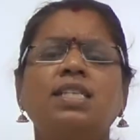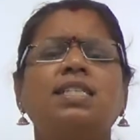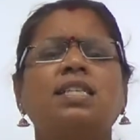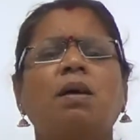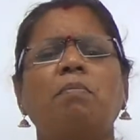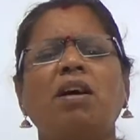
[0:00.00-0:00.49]

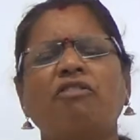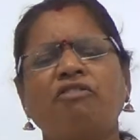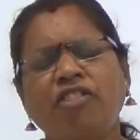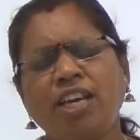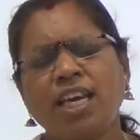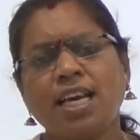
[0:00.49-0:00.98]
some are
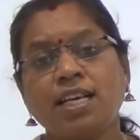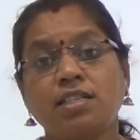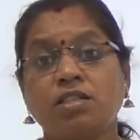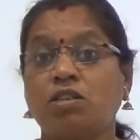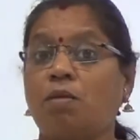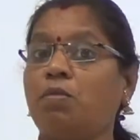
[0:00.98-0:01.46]
weak,
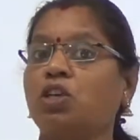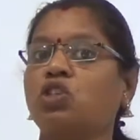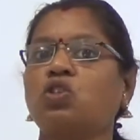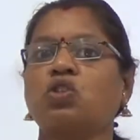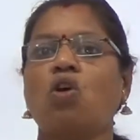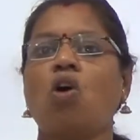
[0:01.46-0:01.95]
some are
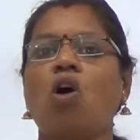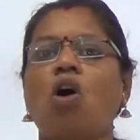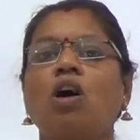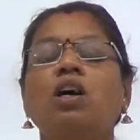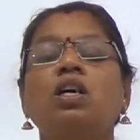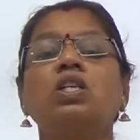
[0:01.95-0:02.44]

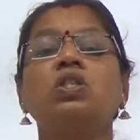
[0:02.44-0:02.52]
strong.